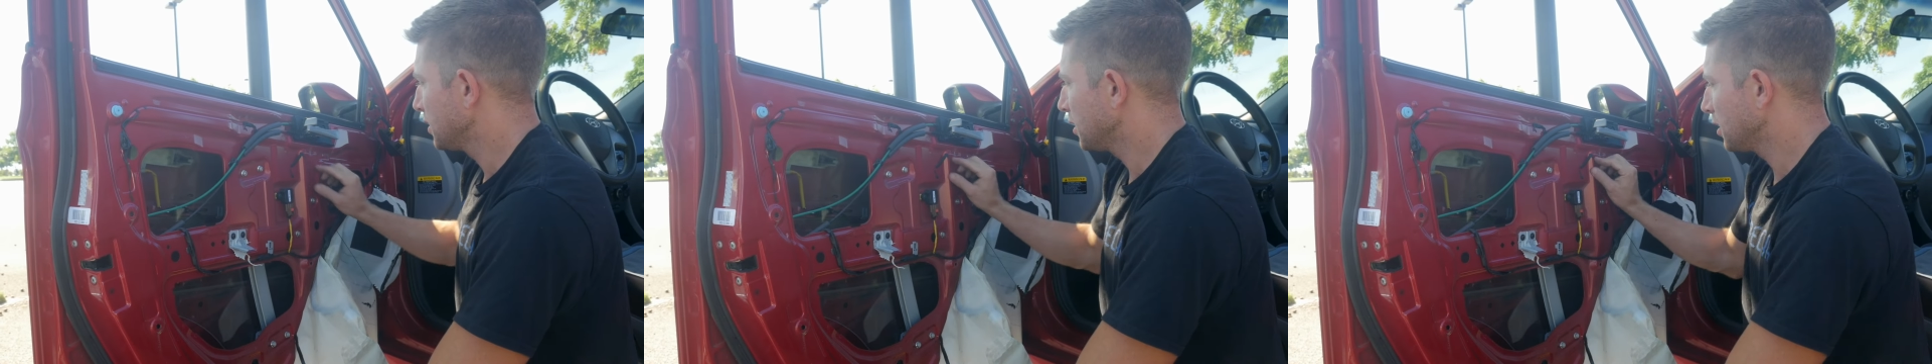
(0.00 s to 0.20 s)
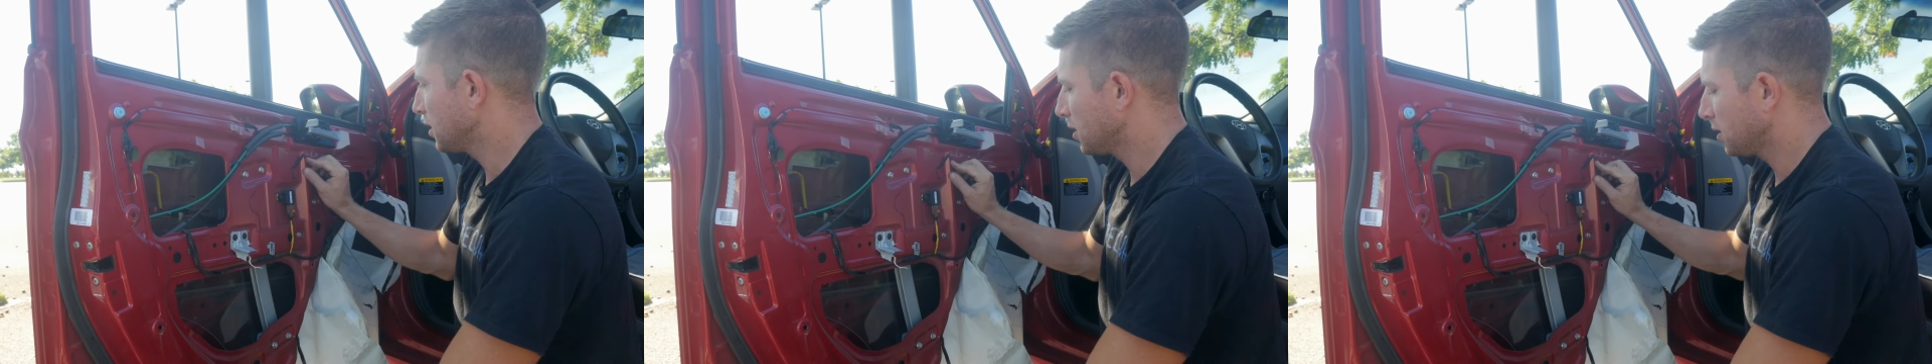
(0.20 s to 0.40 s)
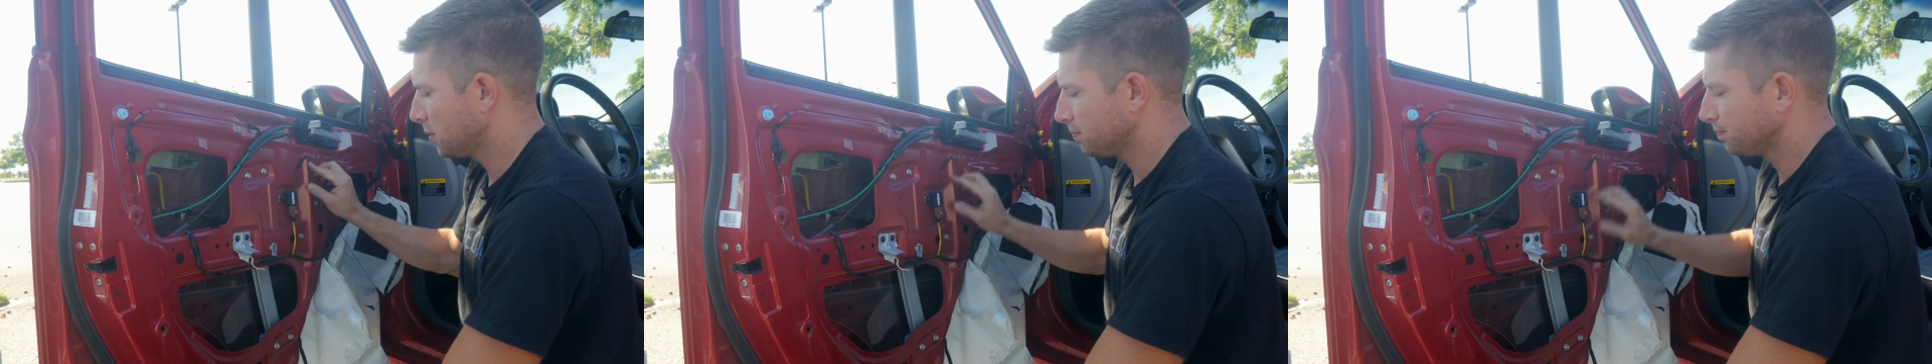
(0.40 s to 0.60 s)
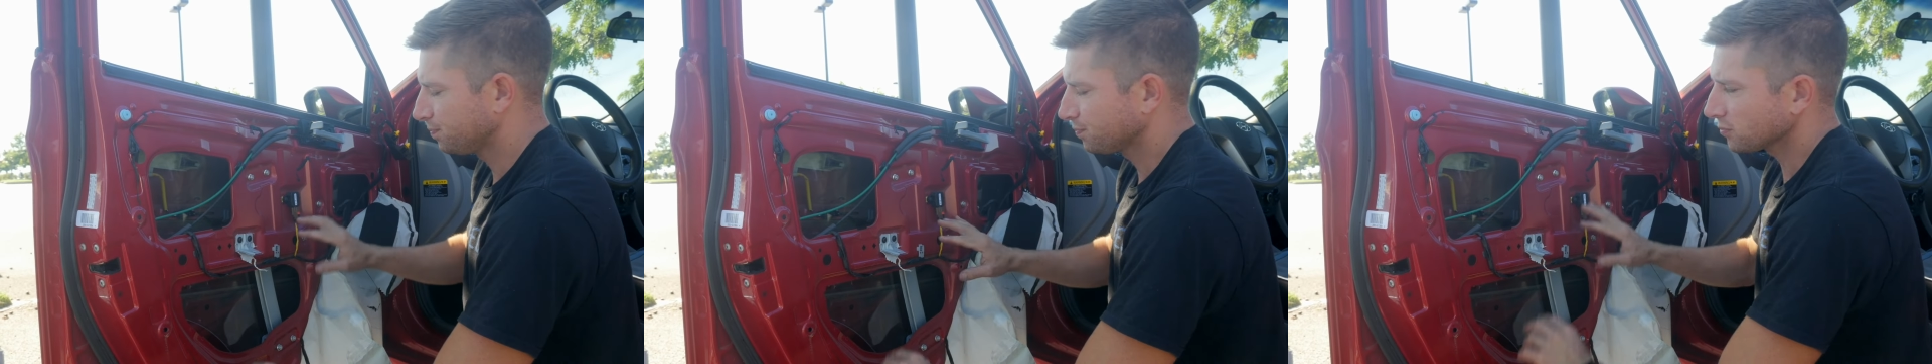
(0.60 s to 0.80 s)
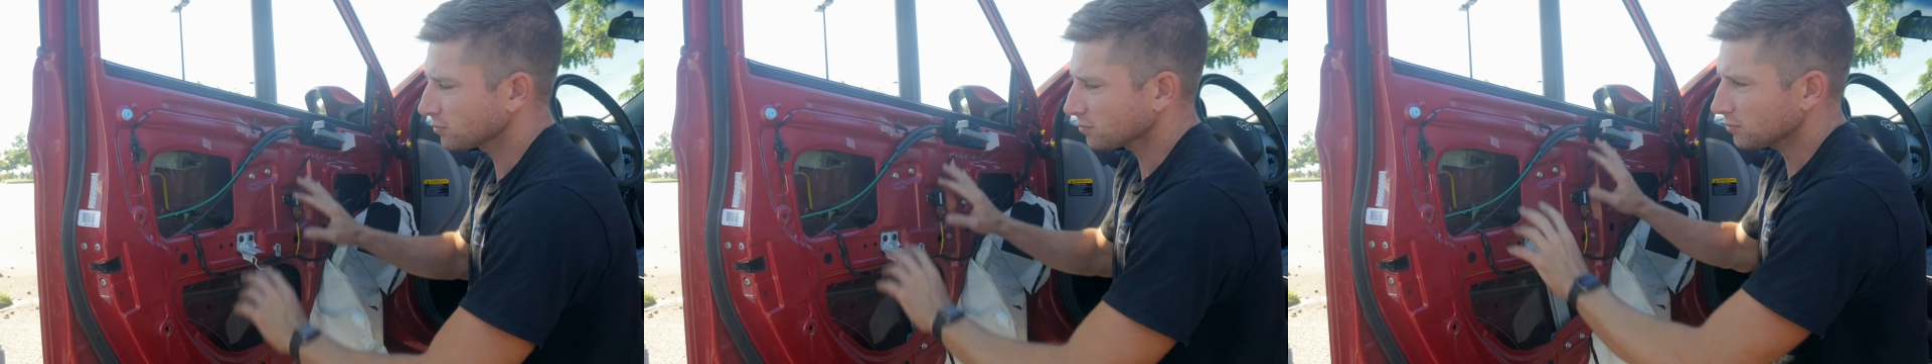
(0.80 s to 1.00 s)

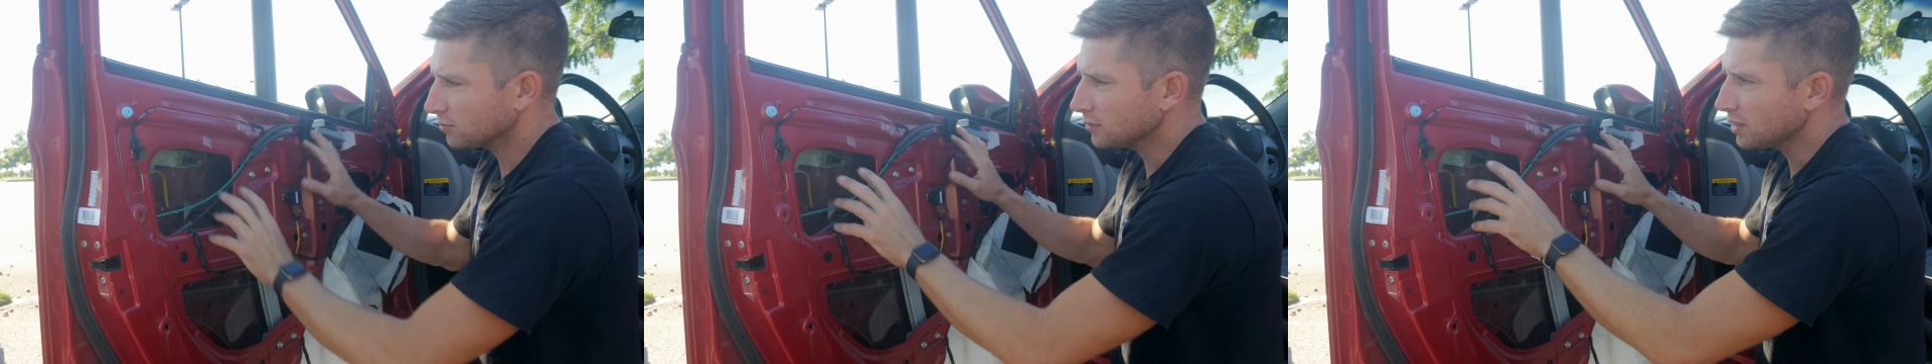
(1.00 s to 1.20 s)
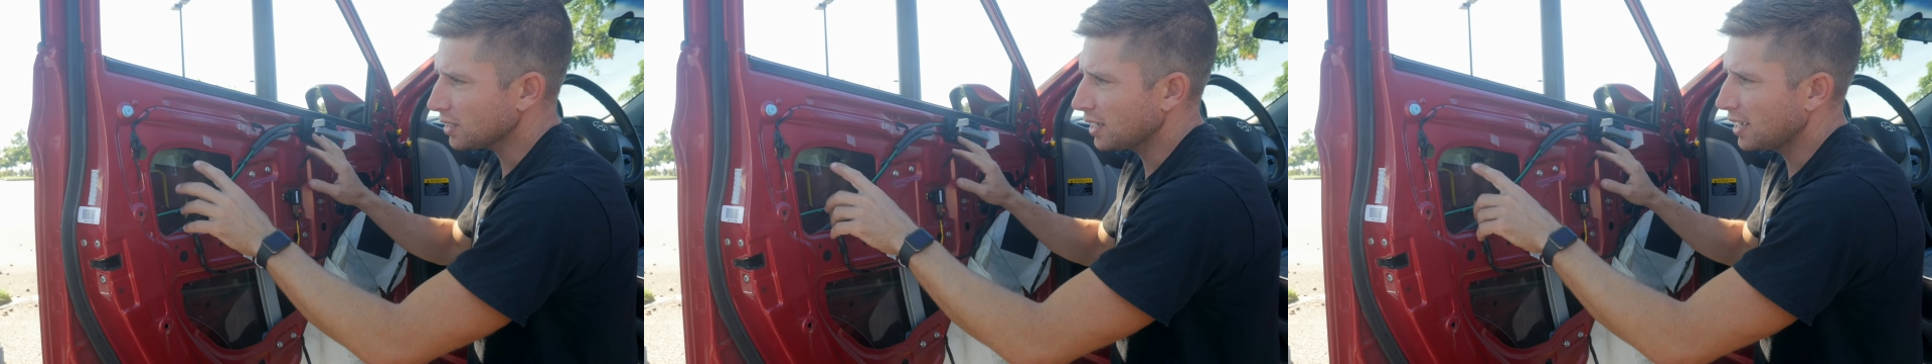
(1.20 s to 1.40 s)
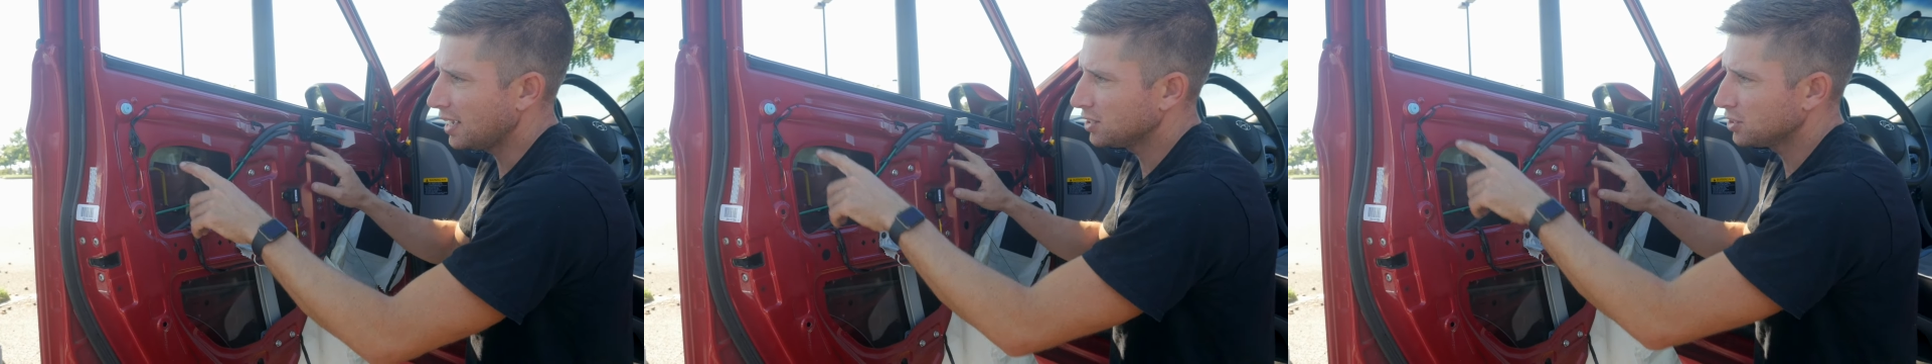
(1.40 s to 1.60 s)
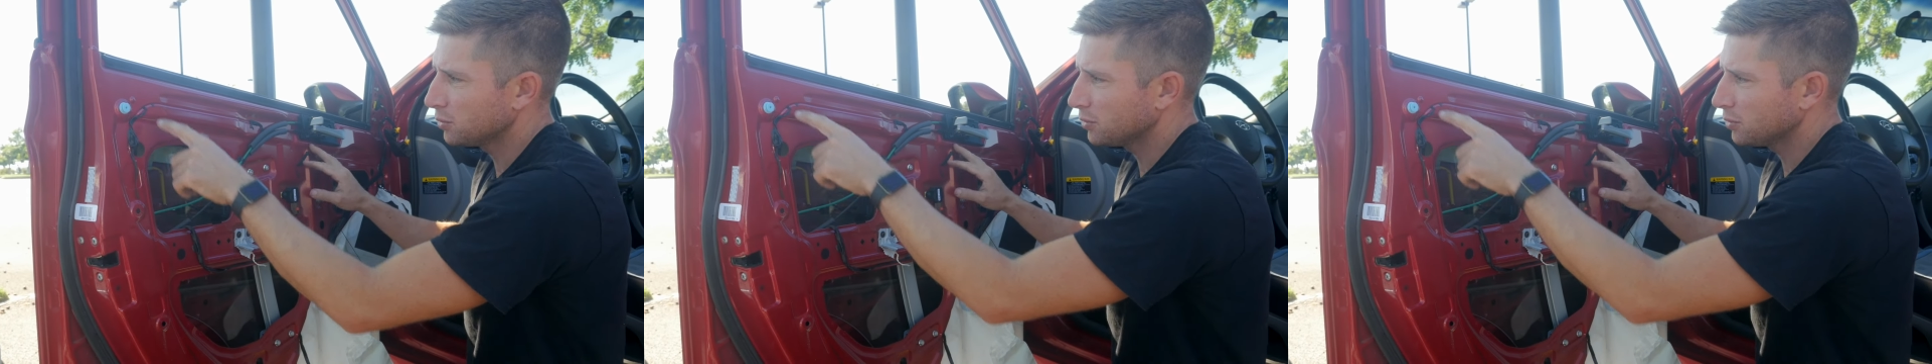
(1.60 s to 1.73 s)
and you